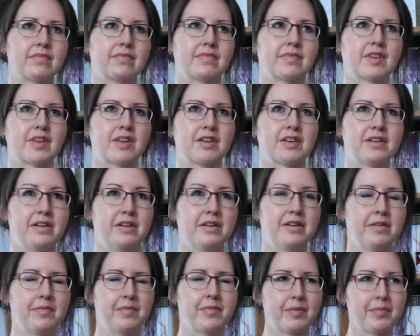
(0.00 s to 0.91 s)

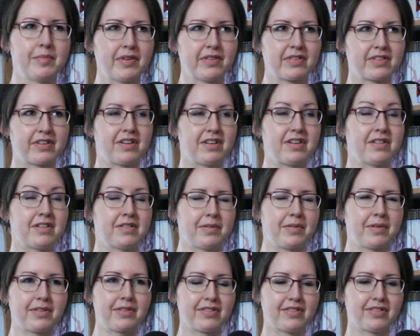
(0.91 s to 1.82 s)
The mezcal
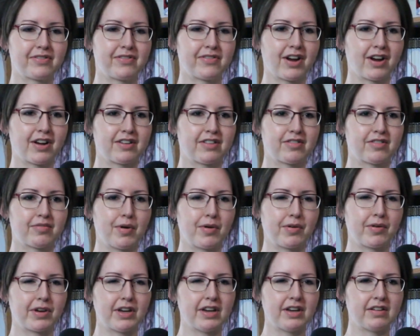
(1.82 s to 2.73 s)
was very
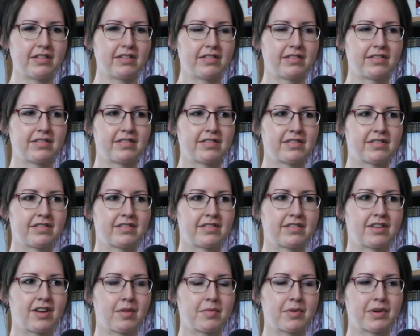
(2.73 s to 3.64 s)
smoky.
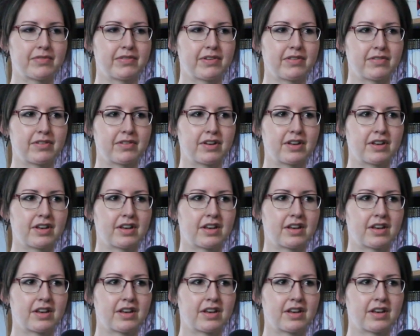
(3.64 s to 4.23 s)
Not my favorite.